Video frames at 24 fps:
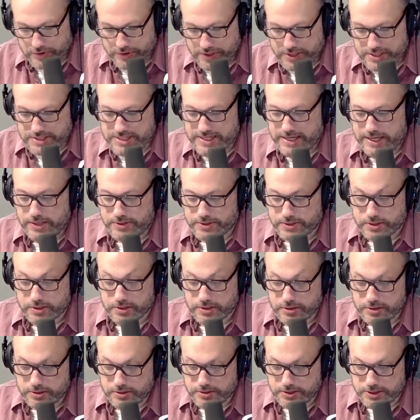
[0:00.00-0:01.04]

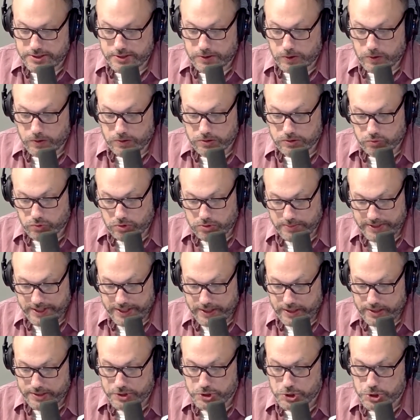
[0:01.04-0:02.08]
encounter an old woman
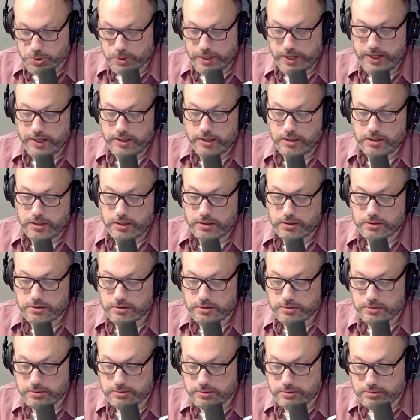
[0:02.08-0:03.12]
on a trail
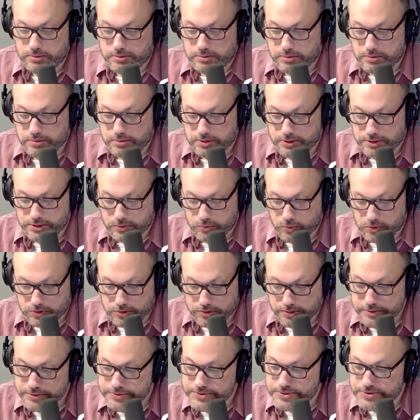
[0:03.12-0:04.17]
in the
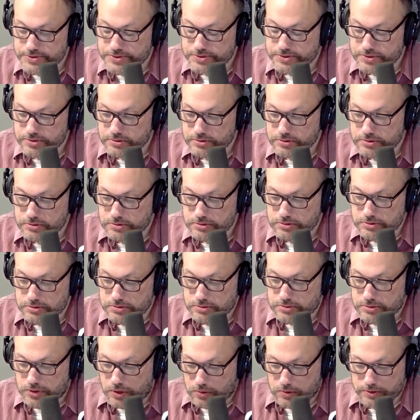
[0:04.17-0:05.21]
woods
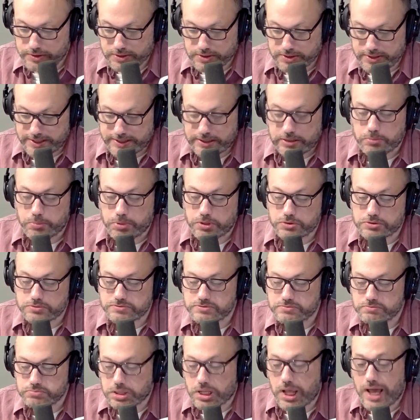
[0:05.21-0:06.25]
holding the elbow of
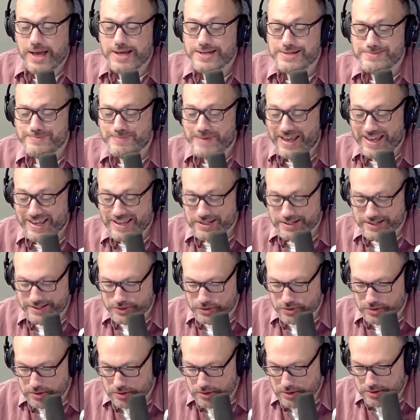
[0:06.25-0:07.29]
a blind man
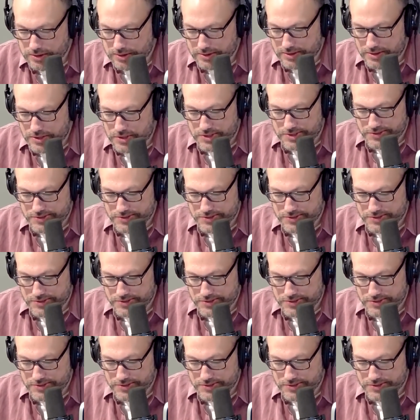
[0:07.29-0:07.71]
and she